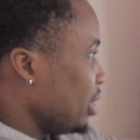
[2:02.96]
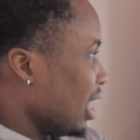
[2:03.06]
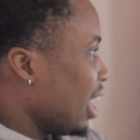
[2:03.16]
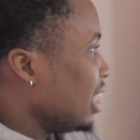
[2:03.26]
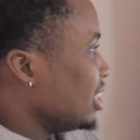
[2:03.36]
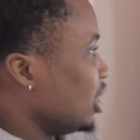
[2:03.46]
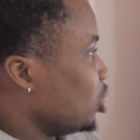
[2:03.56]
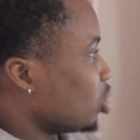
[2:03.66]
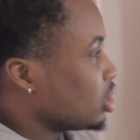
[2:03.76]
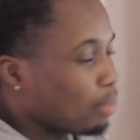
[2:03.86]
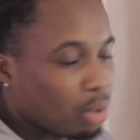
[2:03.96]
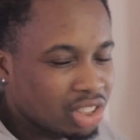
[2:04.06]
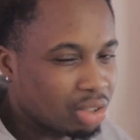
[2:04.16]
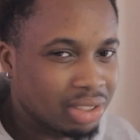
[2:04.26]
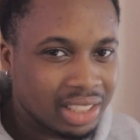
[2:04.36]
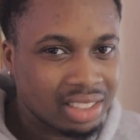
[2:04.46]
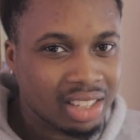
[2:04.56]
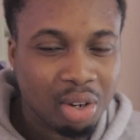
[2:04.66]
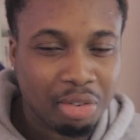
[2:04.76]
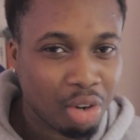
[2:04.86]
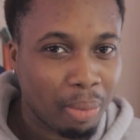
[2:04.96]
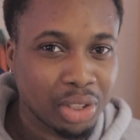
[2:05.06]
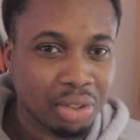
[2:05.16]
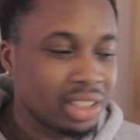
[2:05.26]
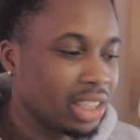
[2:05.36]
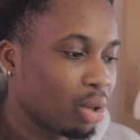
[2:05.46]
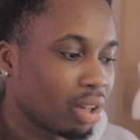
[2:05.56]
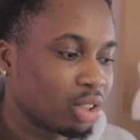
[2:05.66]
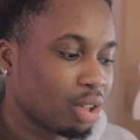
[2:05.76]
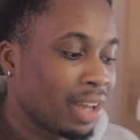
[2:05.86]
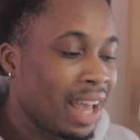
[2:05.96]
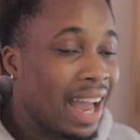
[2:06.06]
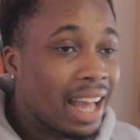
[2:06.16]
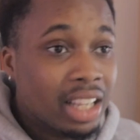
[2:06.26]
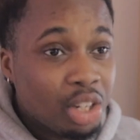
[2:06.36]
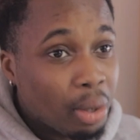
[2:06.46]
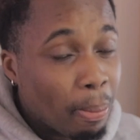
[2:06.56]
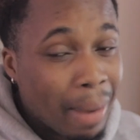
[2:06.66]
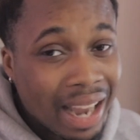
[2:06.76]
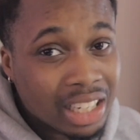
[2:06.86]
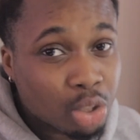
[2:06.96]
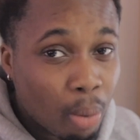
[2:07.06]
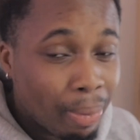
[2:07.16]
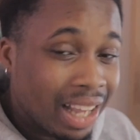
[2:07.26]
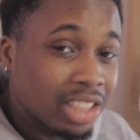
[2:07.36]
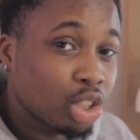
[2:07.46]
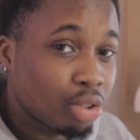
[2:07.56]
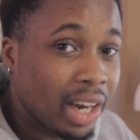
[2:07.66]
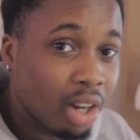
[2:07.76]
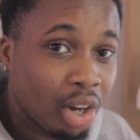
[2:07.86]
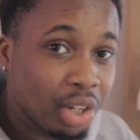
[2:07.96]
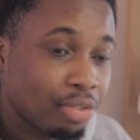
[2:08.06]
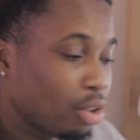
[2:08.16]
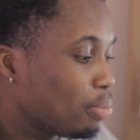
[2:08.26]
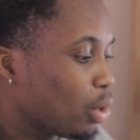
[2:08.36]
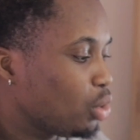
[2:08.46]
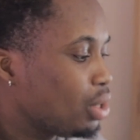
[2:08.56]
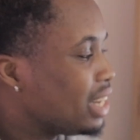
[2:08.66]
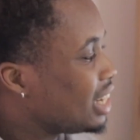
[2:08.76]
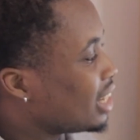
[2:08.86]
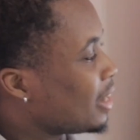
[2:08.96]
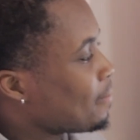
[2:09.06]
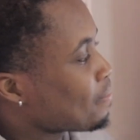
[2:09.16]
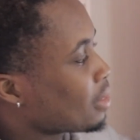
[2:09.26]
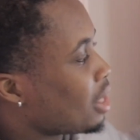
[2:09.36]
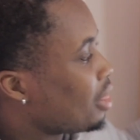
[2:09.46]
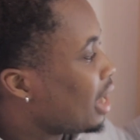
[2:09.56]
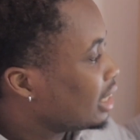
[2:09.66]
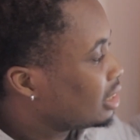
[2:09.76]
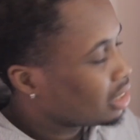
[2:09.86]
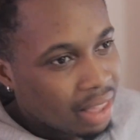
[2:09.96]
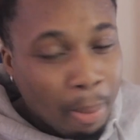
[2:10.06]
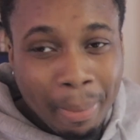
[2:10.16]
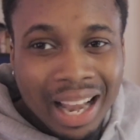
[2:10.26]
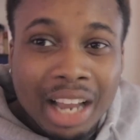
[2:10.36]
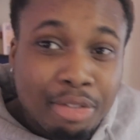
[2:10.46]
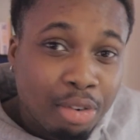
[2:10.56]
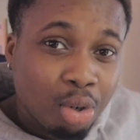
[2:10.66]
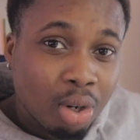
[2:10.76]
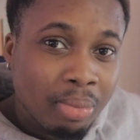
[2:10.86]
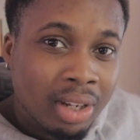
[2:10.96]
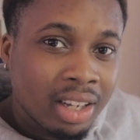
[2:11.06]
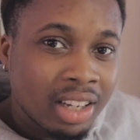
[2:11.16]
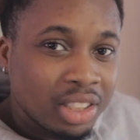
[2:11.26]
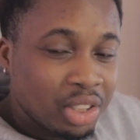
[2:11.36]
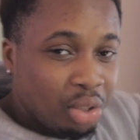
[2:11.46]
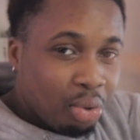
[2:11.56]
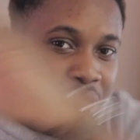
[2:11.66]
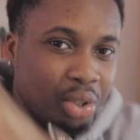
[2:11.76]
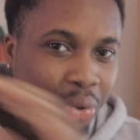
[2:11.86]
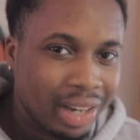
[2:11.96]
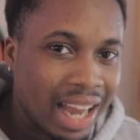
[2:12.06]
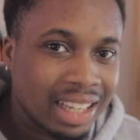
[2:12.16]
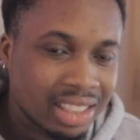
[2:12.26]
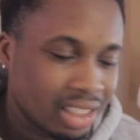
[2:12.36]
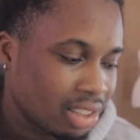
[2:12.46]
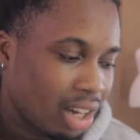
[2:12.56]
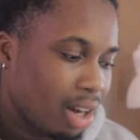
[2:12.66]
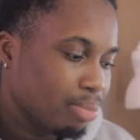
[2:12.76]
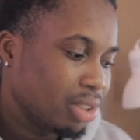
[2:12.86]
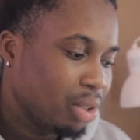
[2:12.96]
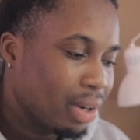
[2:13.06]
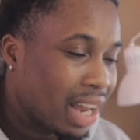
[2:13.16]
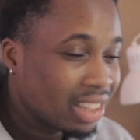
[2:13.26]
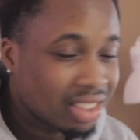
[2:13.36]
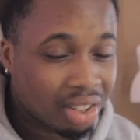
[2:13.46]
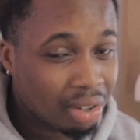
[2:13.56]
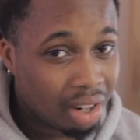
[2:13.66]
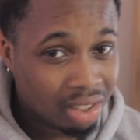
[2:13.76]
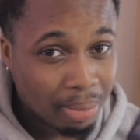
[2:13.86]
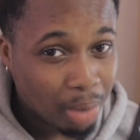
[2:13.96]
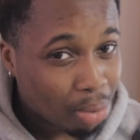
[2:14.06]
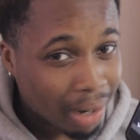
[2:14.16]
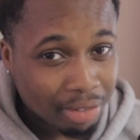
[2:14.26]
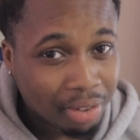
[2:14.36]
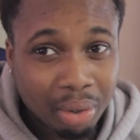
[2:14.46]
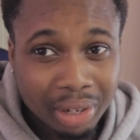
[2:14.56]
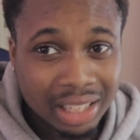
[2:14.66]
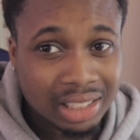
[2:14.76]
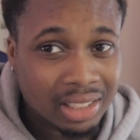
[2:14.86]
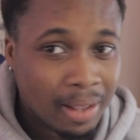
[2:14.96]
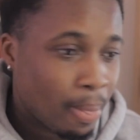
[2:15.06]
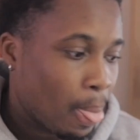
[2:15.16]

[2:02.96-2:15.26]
your lines in, draw supports and resistance, look for opportunity and all that stuff, and then you can manage or place a trade on your phone. But you need that platform to do analysis. To do analysis on your mobile phone is,